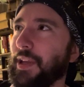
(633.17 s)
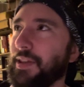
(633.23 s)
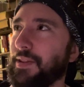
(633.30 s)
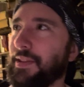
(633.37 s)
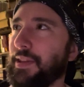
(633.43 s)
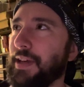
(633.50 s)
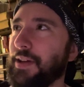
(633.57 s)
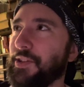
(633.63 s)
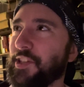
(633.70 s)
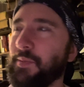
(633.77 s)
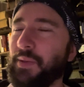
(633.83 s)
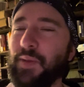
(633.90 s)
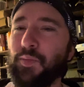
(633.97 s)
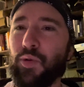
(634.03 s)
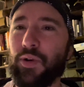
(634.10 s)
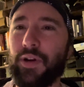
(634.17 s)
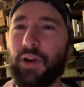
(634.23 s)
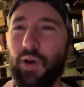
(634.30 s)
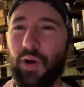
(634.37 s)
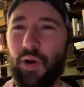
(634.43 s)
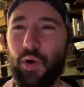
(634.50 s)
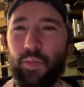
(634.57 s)
They used to be more
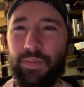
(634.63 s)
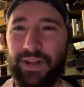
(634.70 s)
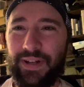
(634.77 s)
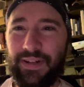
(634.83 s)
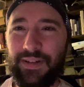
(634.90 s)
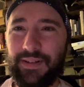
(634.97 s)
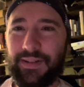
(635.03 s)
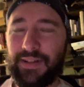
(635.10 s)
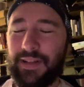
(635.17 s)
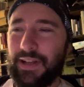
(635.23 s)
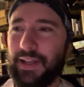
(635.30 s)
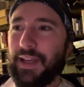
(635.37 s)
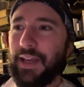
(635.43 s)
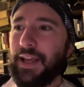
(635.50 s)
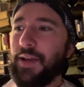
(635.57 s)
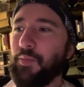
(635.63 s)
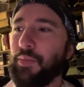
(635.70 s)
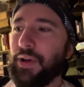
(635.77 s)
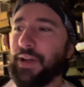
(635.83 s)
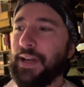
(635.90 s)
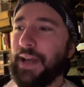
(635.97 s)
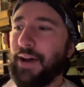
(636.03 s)
open,
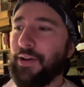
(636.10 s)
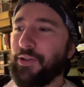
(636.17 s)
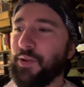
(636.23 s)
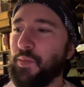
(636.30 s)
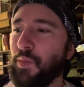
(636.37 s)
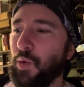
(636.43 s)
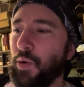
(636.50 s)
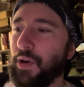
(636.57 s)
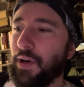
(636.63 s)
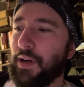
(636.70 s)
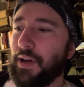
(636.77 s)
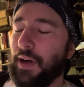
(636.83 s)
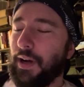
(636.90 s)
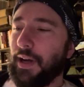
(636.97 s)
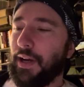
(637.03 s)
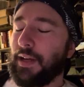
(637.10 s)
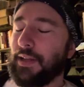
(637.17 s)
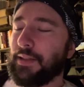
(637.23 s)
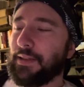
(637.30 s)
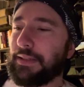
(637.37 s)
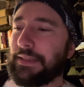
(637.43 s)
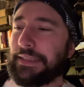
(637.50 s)
but now they're more, I
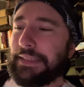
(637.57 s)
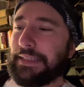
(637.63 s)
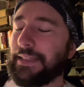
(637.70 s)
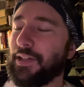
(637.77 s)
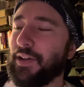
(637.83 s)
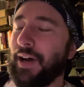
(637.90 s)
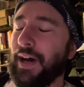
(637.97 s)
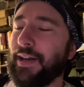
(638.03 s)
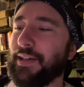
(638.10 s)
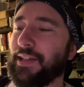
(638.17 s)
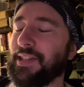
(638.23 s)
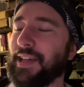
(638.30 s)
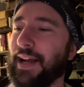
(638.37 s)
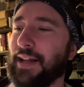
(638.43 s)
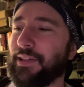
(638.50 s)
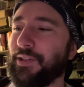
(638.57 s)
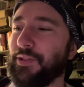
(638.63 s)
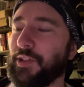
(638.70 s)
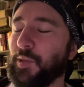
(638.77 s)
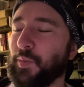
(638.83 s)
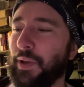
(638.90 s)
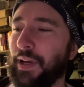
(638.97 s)
don't know how to exactly to
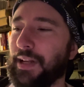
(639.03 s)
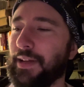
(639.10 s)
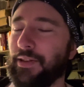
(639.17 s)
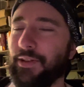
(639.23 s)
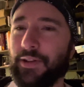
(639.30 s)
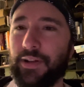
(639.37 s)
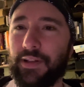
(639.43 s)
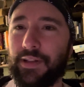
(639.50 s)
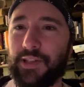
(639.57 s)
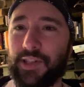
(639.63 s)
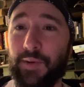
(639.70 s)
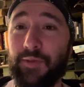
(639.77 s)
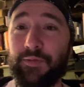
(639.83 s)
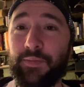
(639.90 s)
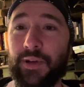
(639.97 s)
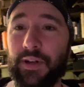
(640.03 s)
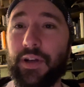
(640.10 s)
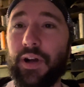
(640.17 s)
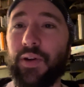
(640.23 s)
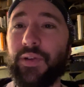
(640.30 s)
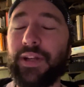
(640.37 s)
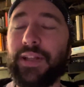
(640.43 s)
explain it. Some of them are
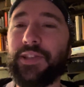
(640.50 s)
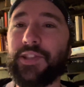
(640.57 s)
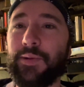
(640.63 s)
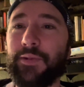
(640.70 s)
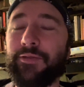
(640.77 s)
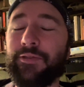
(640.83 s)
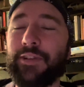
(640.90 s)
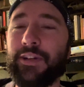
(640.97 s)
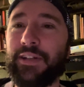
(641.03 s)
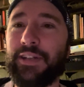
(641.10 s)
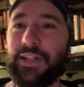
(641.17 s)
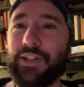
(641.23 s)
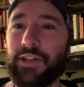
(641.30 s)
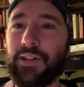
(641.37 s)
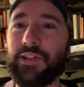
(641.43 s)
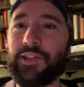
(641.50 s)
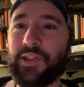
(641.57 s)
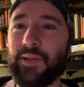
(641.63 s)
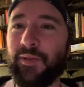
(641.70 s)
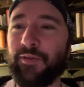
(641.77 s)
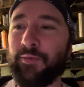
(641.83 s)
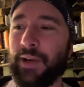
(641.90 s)
encoded, some of them are digital,
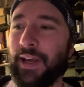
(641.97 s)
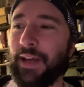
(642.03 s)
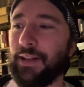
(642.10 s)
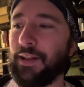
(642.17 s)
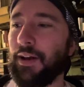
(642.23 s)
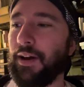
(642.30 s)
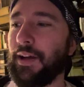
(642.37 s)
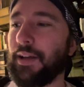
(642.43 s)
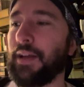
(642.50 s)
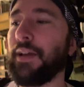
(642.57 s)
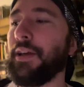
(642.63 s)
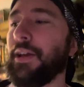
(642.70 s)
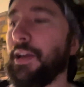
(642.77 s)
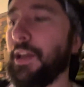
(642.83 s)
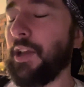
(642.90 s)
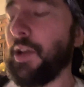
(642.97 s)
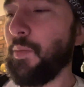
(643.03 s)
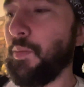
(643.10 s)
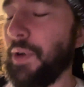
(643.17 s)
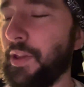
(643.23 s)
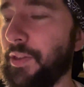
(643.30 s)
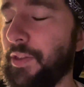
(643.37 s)
some of them are analog,
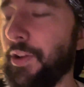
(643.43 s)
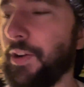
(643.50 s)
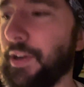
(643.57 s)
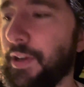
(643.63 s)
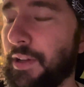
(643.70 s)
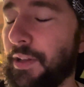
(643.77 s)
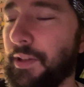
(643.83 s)
but they're